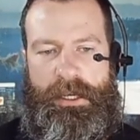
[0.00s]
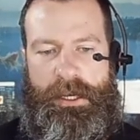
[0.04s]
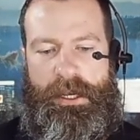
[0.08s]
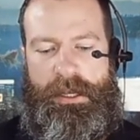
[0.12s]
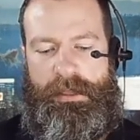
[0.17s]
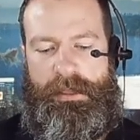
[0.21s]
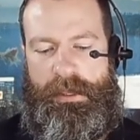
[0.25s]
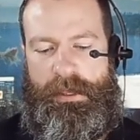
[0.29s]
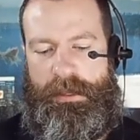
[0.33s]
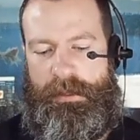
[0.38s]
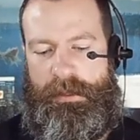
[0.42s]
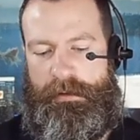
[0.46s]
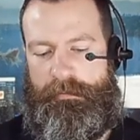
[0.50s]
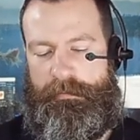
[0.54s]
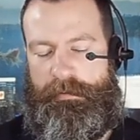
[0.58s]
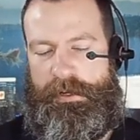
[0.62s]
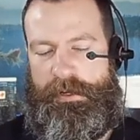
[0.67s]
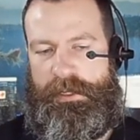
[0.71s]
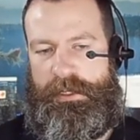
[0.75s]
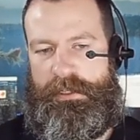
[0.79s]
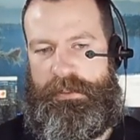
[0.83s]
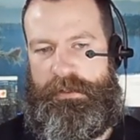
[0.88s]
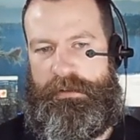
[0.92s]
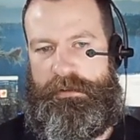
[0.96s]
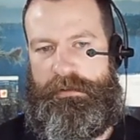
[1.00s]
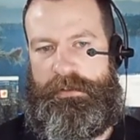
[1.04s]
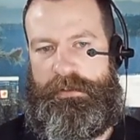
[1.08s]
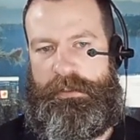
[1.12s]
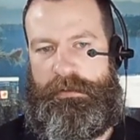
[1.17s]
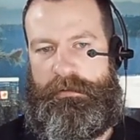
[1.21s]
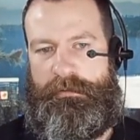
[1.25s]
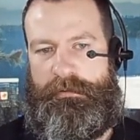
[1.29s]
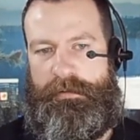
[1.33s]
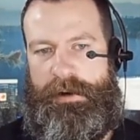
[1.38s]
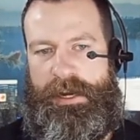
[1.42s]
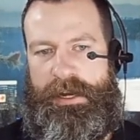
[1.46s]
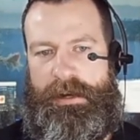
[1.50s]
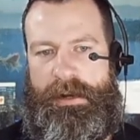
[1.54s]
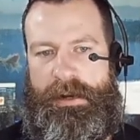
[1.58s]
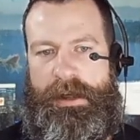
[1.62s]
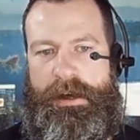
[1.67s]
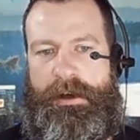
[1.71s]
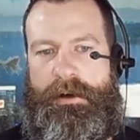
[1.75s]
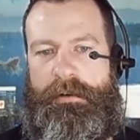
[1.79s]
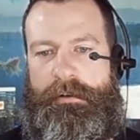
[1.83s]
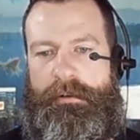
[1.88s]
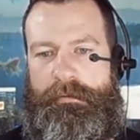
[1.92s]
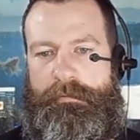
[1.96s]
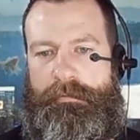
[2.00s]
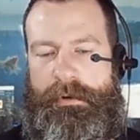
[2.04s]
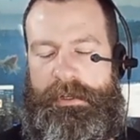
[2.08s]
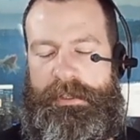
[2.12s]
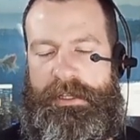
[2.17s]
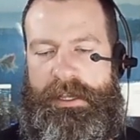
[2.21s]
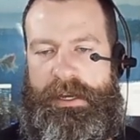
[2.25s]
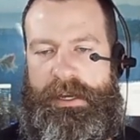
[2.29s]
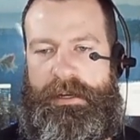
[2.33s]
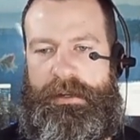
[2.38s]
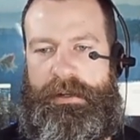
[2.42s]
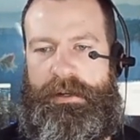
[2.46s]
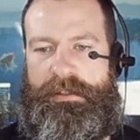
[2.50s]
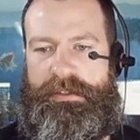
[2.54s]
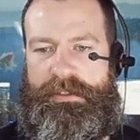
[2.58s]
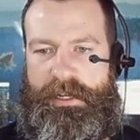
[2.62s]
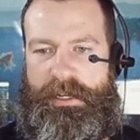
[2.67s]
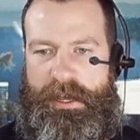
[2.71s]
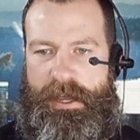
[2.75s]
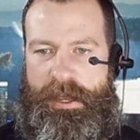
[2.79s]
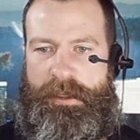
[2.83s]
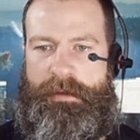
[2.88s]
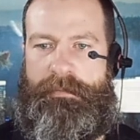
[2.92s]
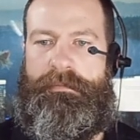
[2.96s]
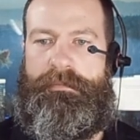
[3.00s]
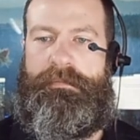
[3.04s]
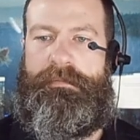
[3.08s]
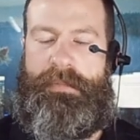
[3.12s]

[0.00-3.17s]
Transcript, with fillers: And then what you do is you write it out one line at a time,